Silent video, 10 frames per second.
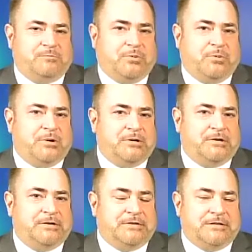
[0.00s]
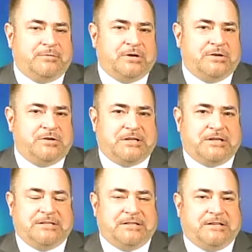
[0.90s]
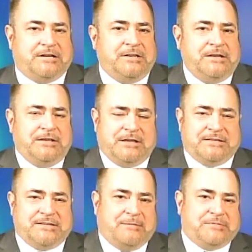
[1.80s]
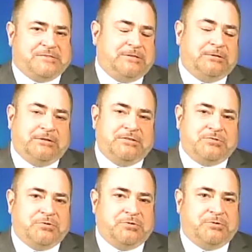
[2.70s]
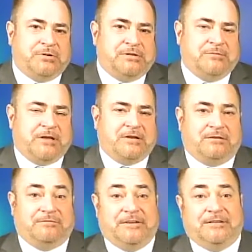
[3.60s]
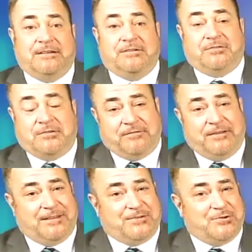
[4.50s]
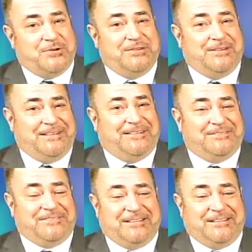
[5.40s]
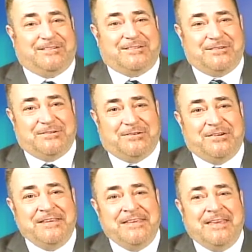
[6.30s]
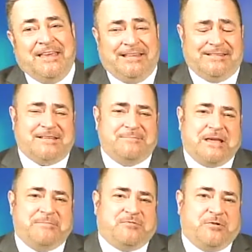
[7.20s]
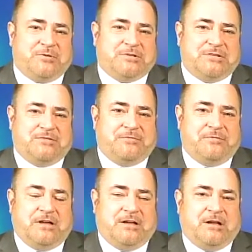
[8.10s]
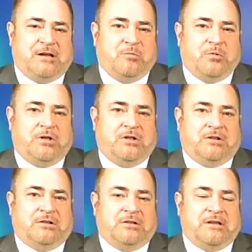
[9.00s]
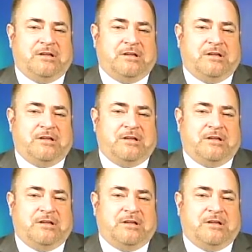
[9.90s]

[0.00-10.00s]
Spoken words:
important what you're saying there. It's absolutely true in the medical field. It's definitely true in the legal field too. Sometimes folks will,